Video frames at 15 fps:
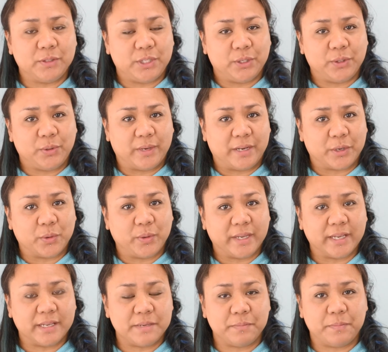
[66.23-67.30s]
do a quick
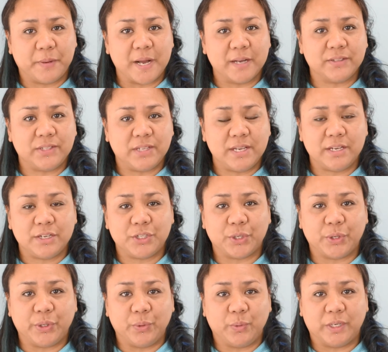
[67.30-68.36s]
unboxing,
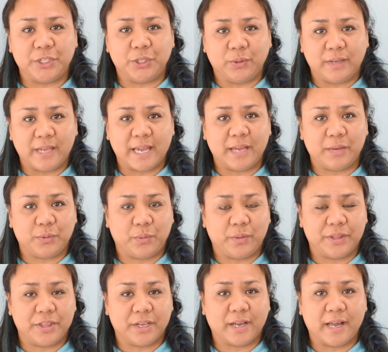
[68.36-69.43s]
show you what you get
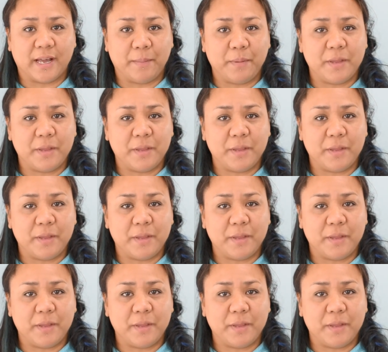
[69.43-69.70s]
with the cup,